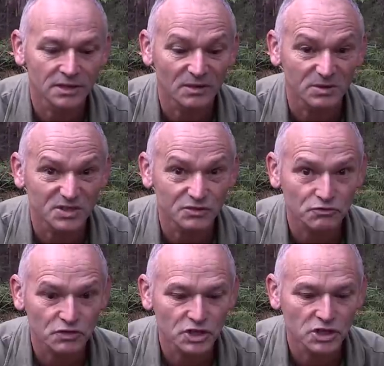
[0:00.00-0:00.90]
That was
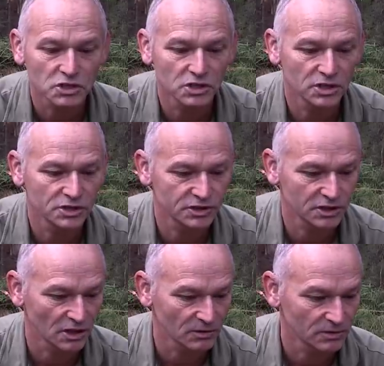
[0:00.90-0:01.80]
3 years
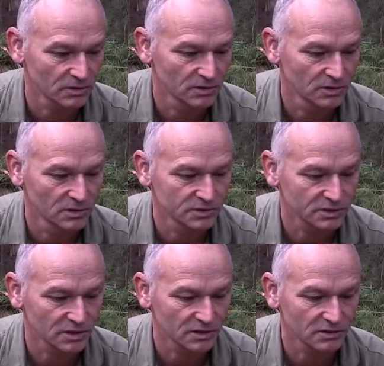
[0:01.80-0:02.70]
ago.
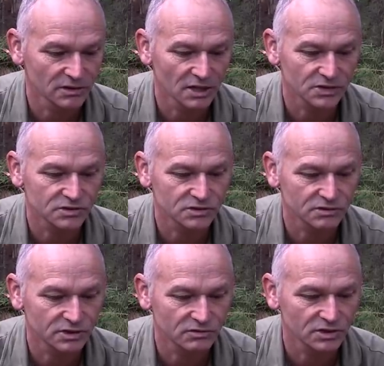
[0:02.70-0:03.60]
So that's
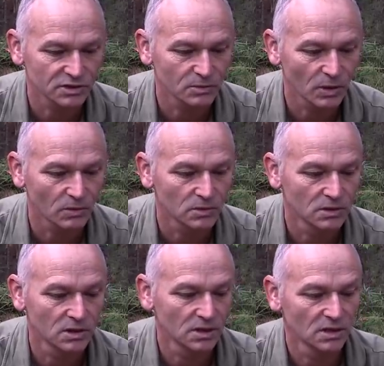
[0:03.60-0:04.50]
doing really well.
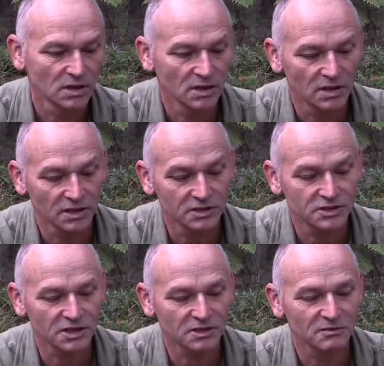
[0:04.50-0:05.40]
It
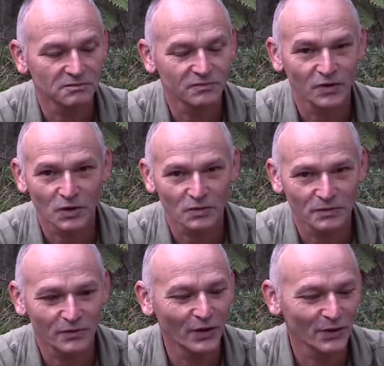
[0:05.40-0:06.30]
is getting further
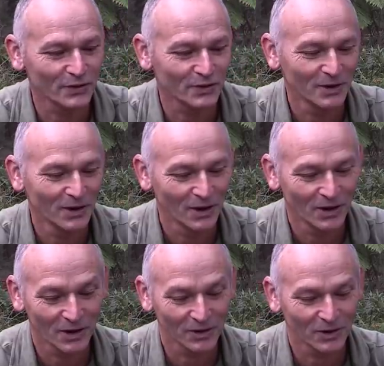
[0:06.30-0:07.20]
and further
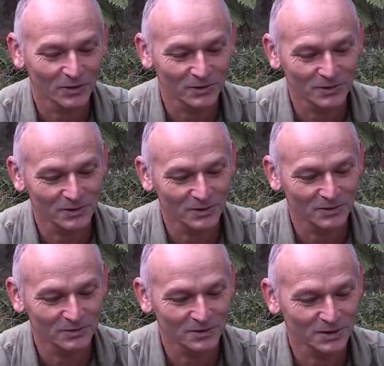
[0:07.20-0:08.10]
along
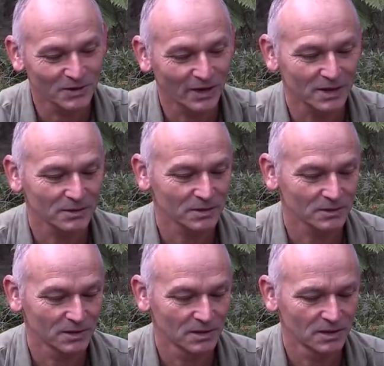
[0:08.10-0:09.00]
the crack,
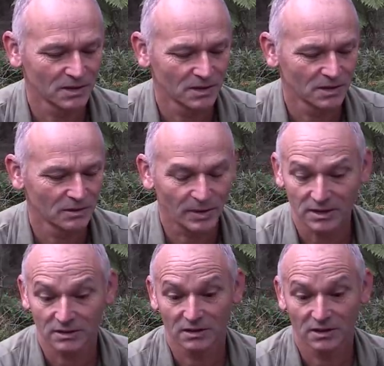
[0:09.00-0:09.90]
but